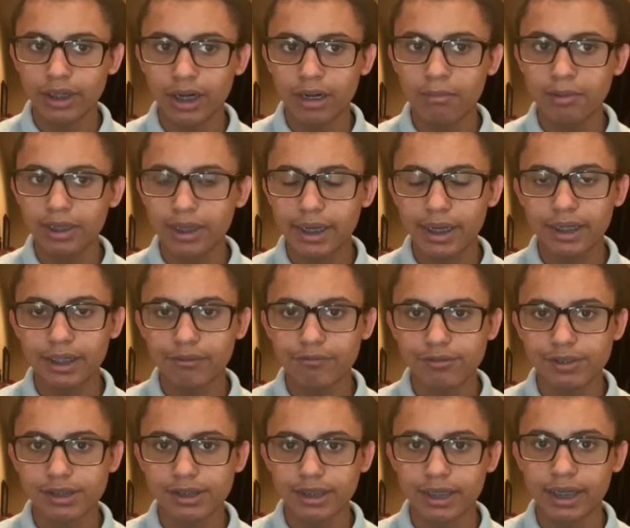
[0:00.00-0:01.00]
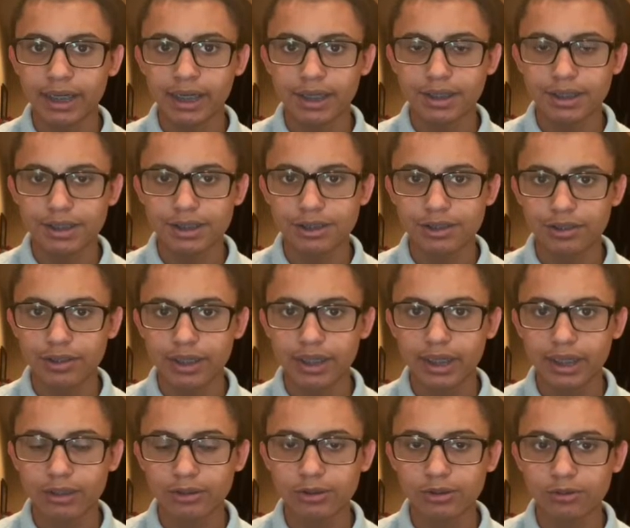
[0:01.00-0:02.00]
and I'm a candidate for St. Anthony Student
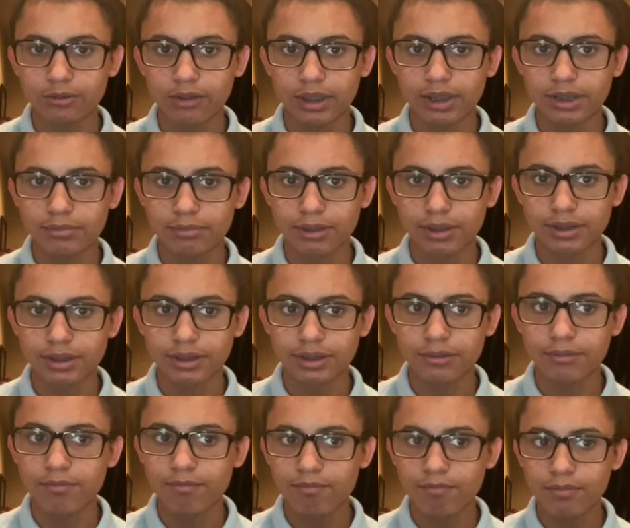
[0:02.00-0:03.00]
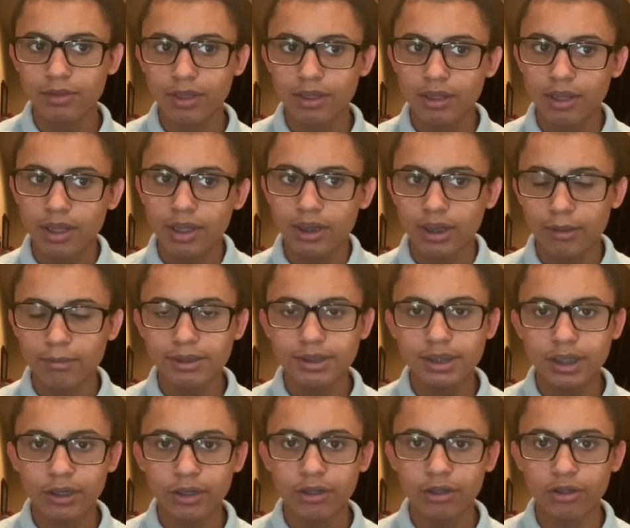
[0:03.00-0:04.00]
Council Vice President. Let me
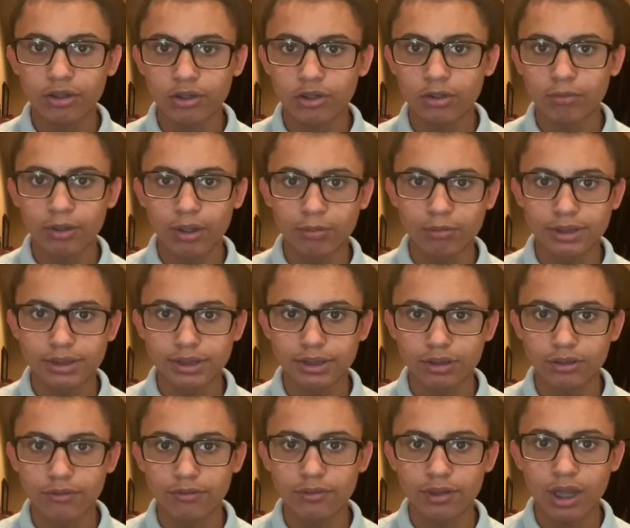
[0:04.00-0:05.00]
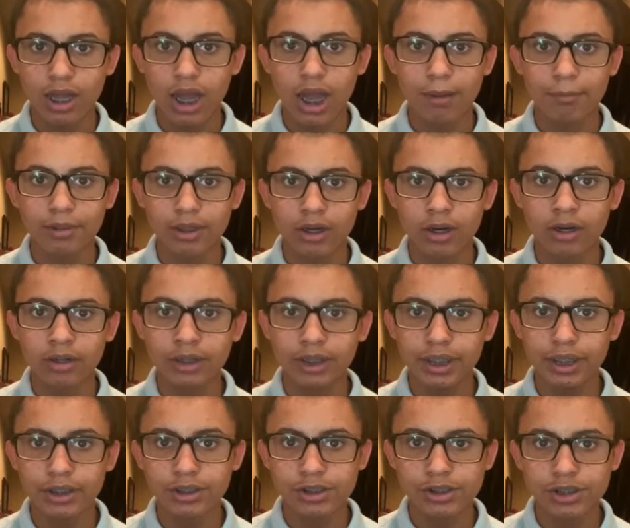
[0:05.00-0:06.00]
tell you a little about myself. I'm currently
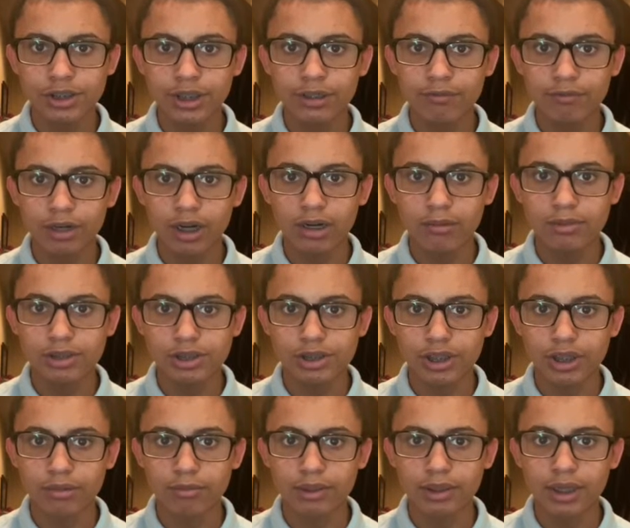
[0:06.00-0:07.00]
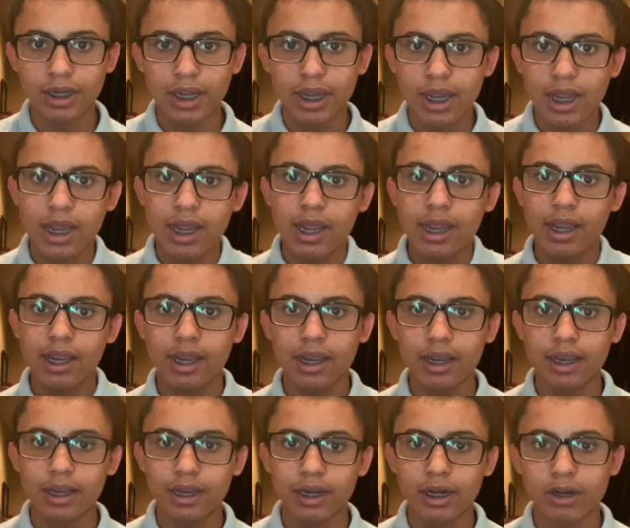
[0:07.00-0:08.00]
Energy and Environment Chairman,
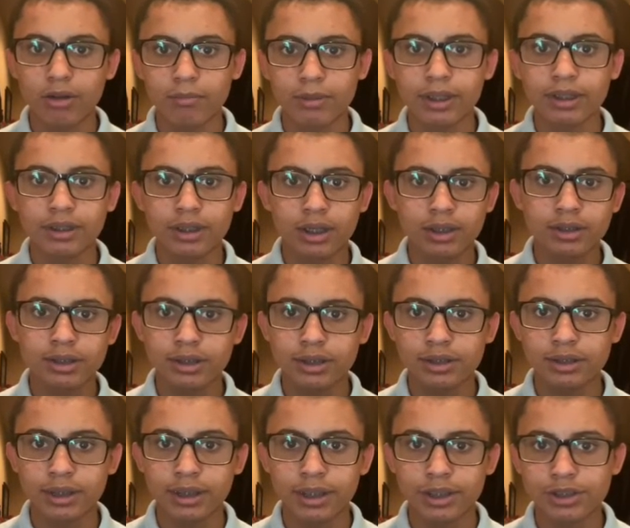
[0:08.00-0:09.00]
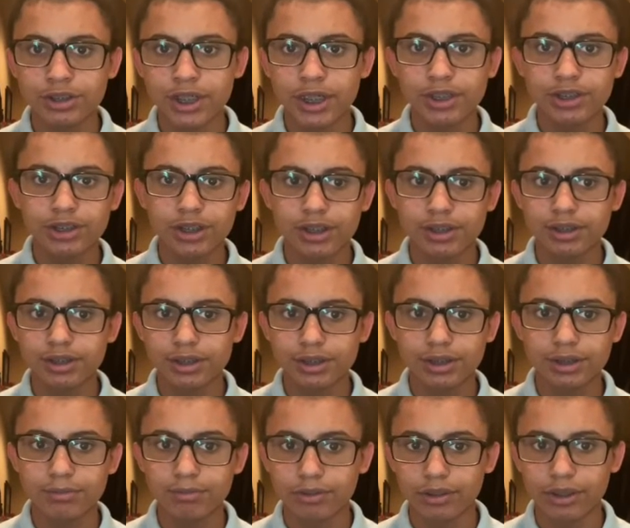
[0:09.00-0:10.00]
and I'll be inducted into NJHS this
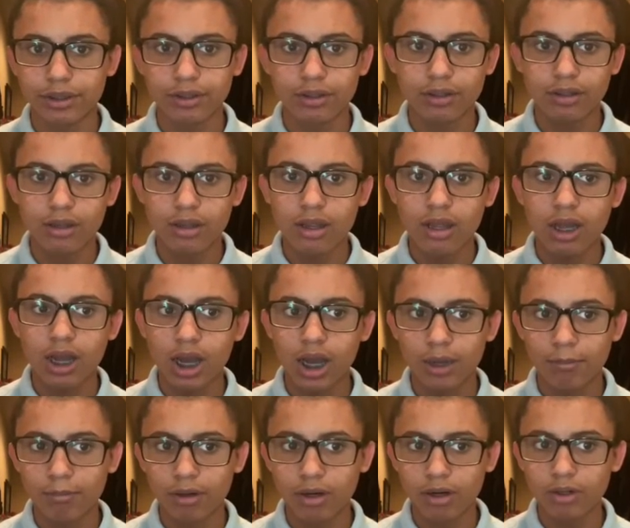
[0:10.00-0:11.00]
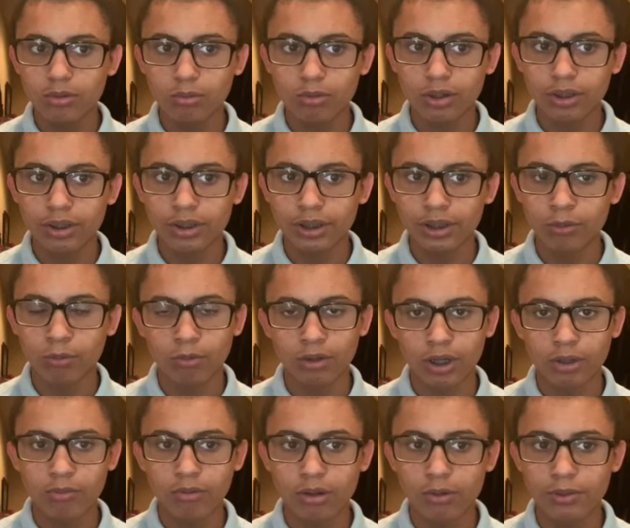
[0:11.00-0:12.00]
spring. I'm hardworking and
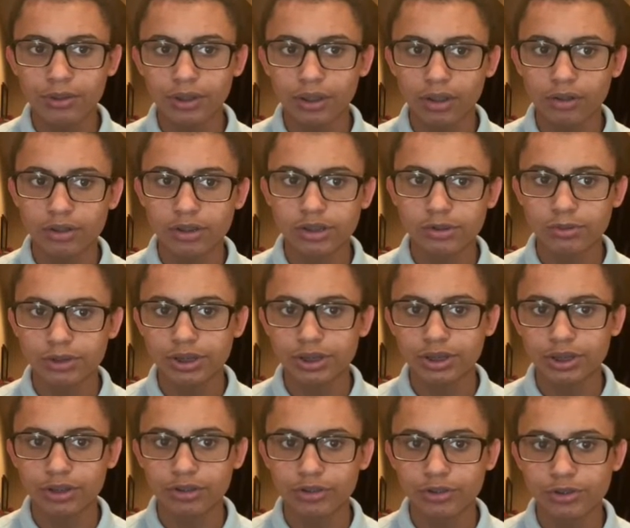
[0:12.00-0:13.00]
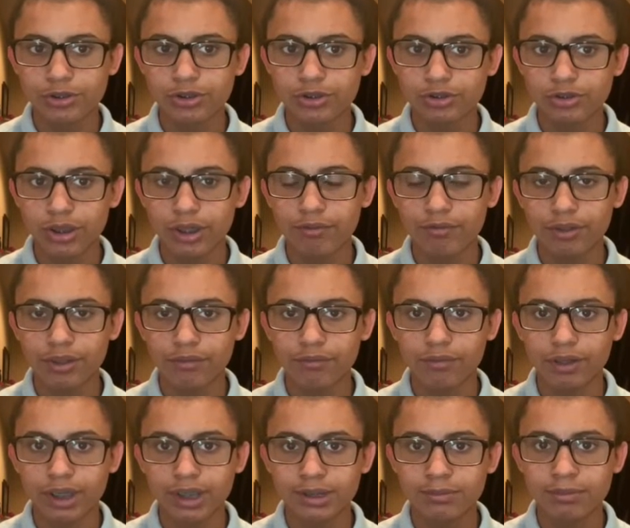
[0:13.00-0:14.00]
work well with others, which is a crucial trait for the
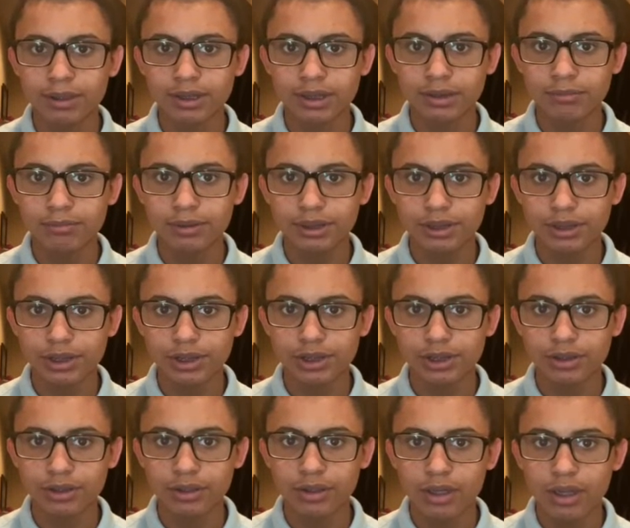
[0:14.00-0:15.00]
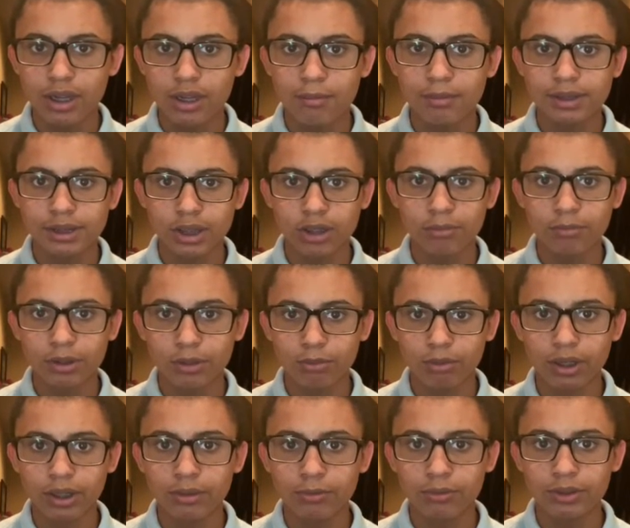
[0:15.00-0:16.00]
Vice President position because I'll be
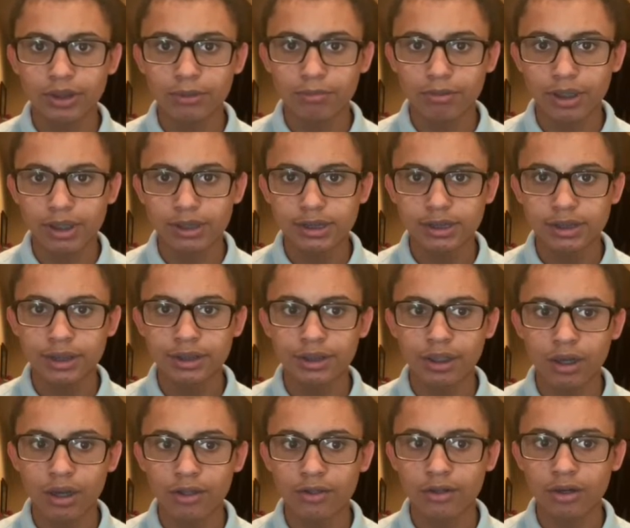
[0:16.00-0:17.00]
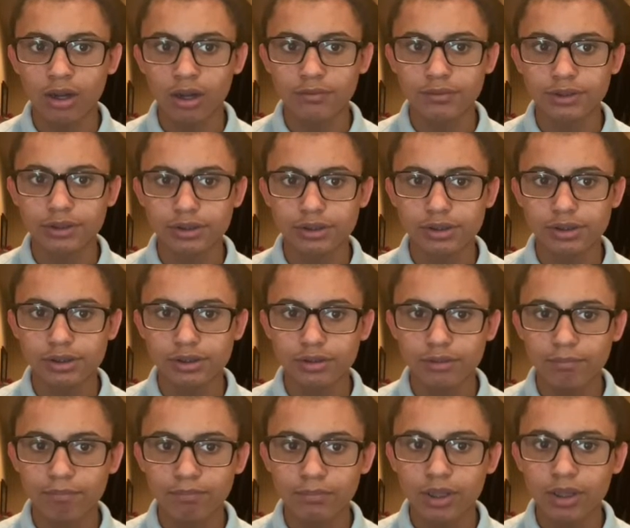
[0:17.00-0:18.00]
working with the President and the other officers.
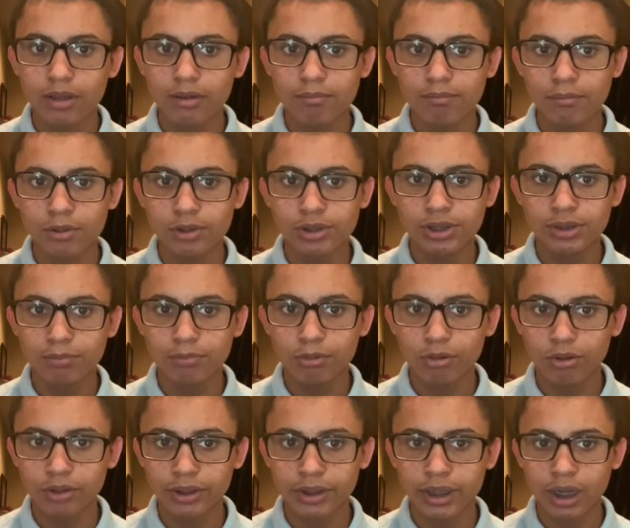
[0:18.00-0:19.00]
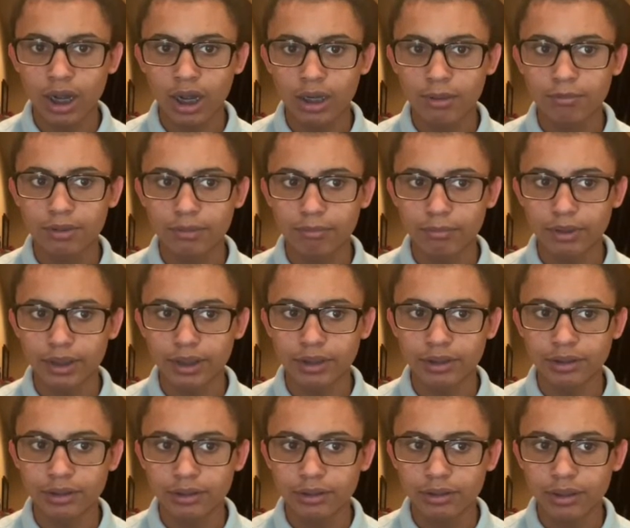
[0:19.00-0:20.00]
Most importantly, I am
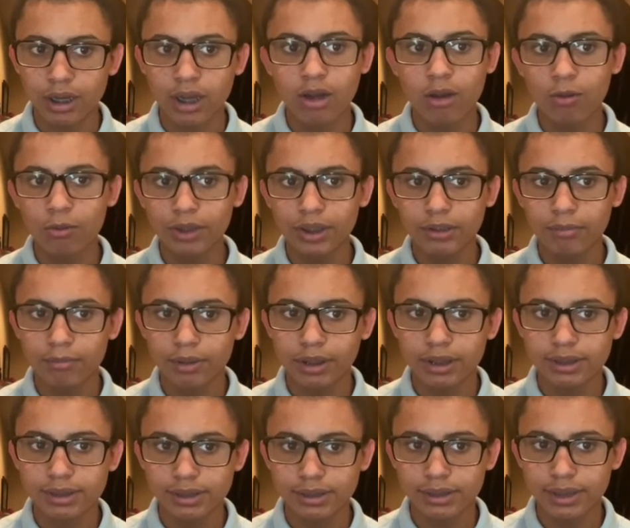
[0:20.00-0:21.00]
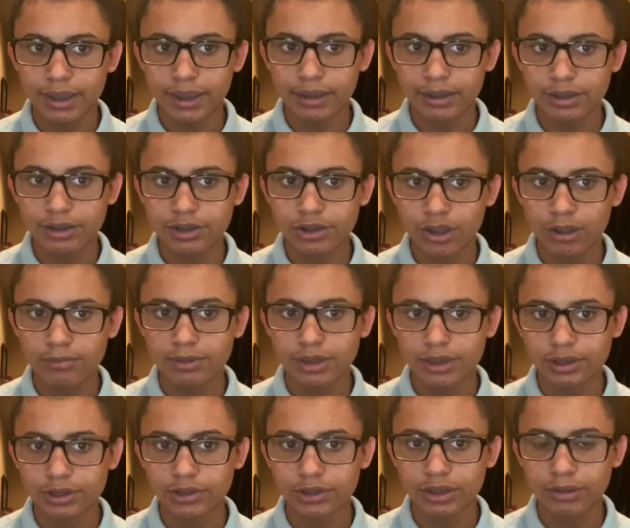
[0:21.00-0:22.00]
committed. Not only committed to take this job
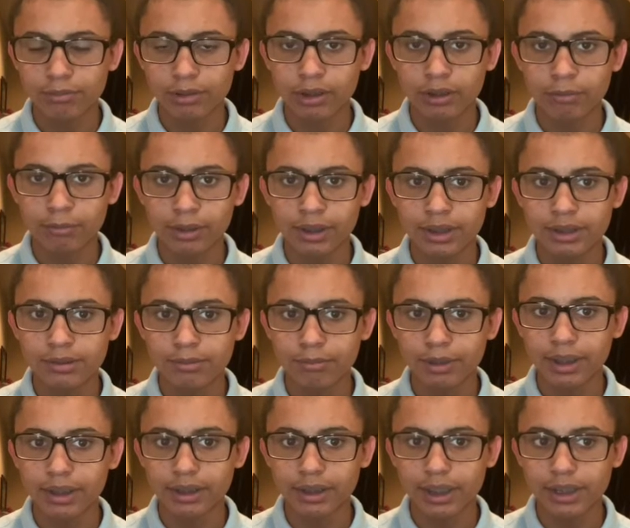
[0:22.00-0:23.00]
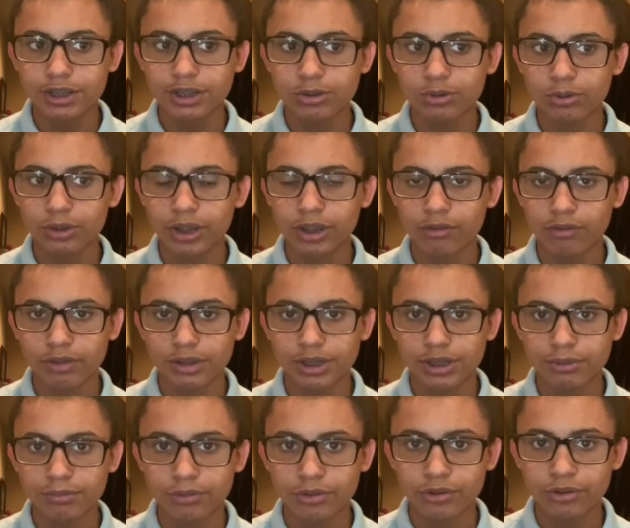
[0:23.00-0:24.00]
seriously, but committed to make next school year run
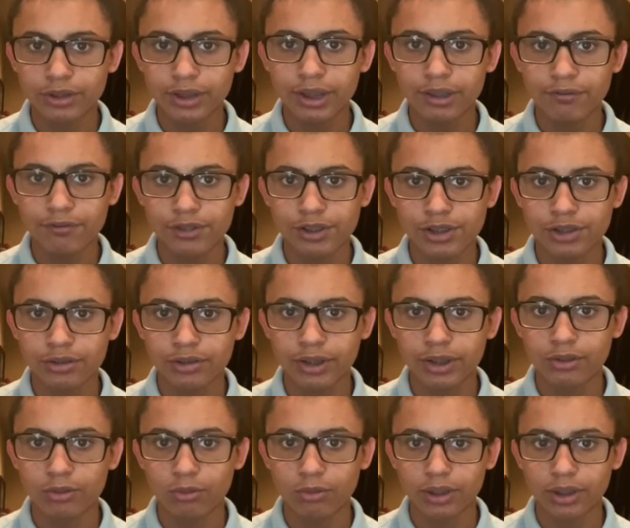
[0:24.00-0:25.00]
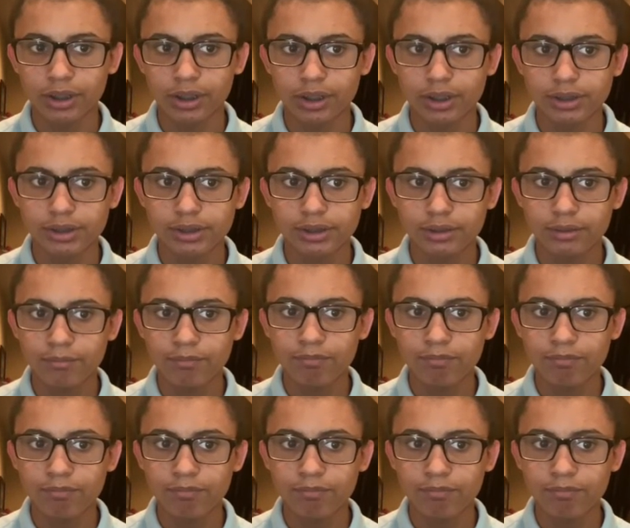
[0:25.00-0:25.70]
smoothly, efficiently, and organized.